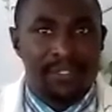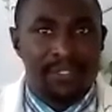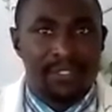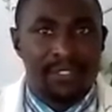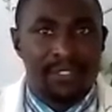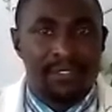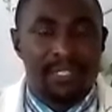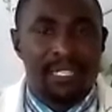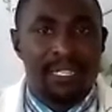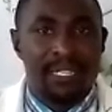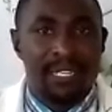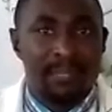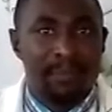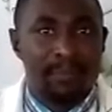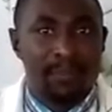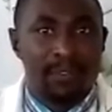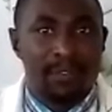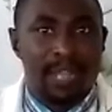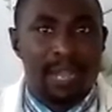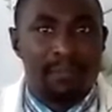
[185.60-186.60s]
The
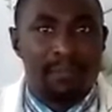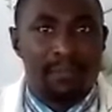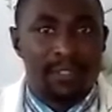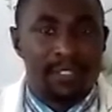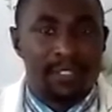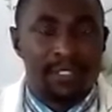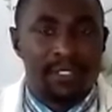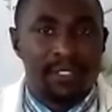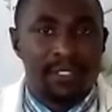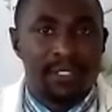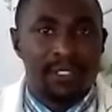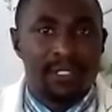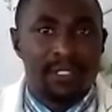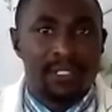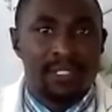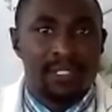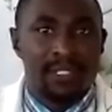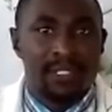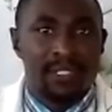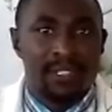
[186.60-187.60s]
cryptogams.
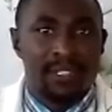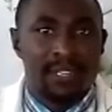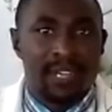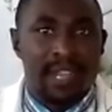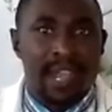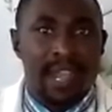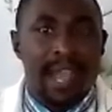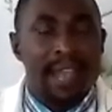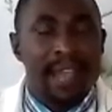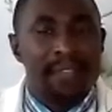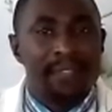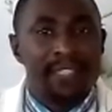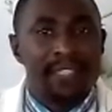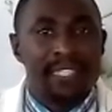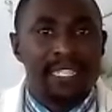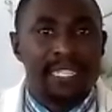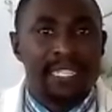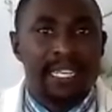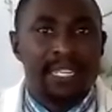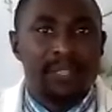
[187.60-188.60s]
And the
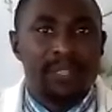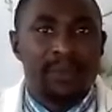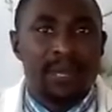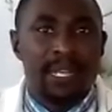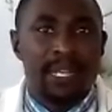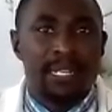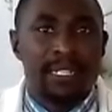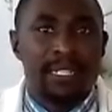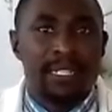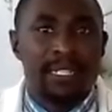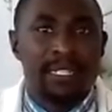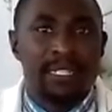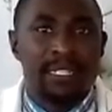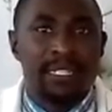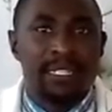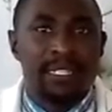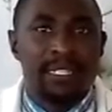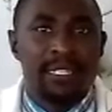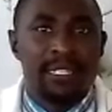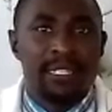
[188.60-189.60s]
second one
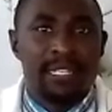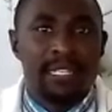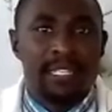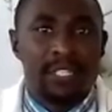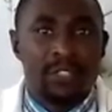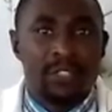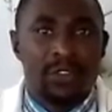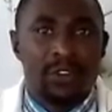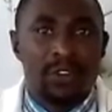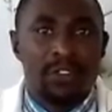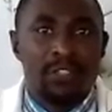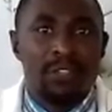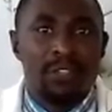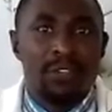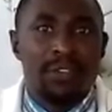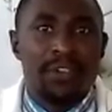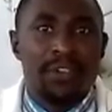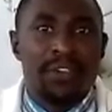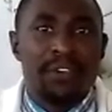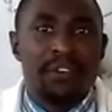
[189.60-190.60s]
is called
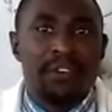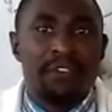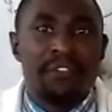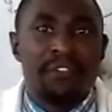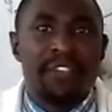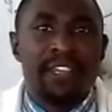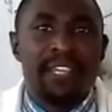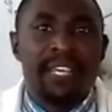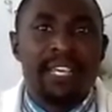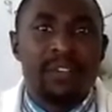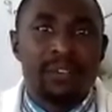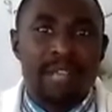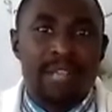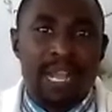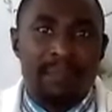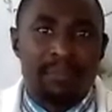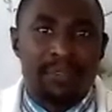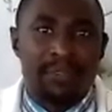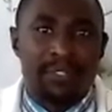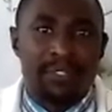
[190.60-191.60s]

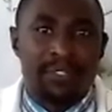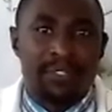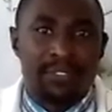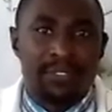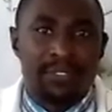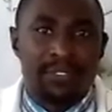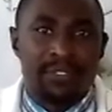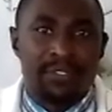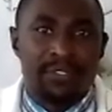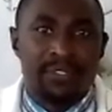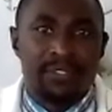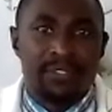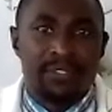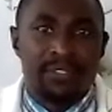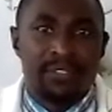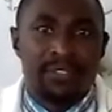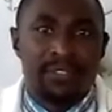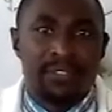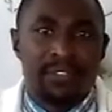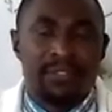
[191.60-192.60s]
phanerogams.
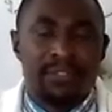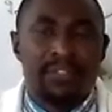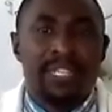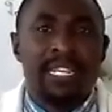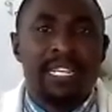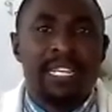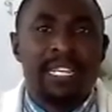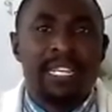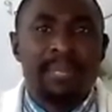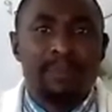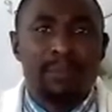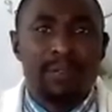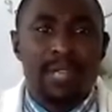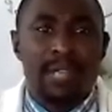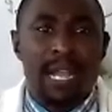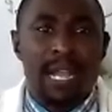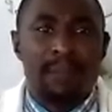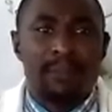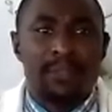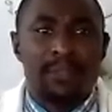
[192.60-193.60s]
The
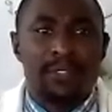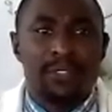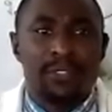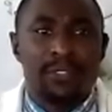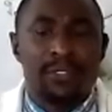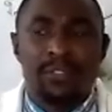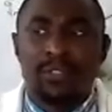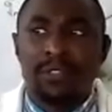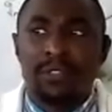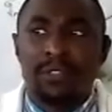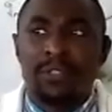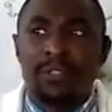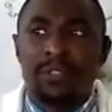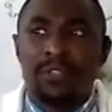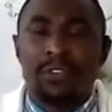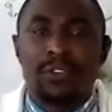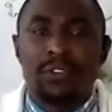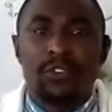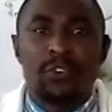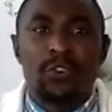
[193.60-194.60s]
cryptogams
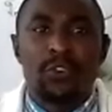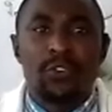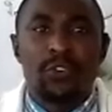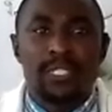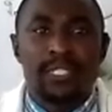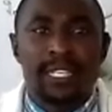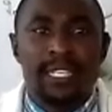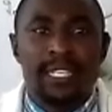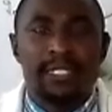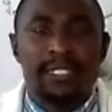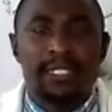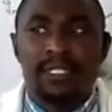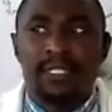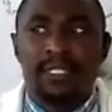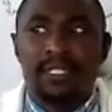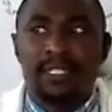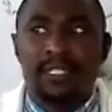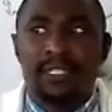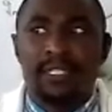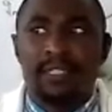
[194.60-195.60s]
contains
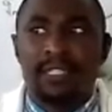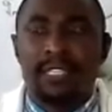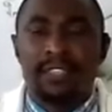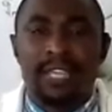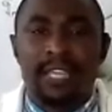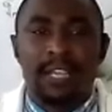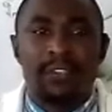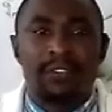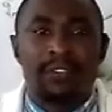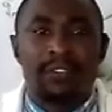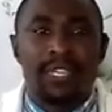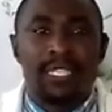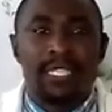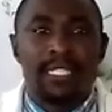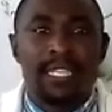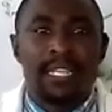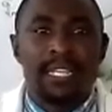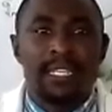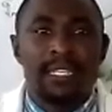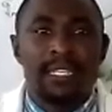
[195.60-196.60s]
the thallophyta,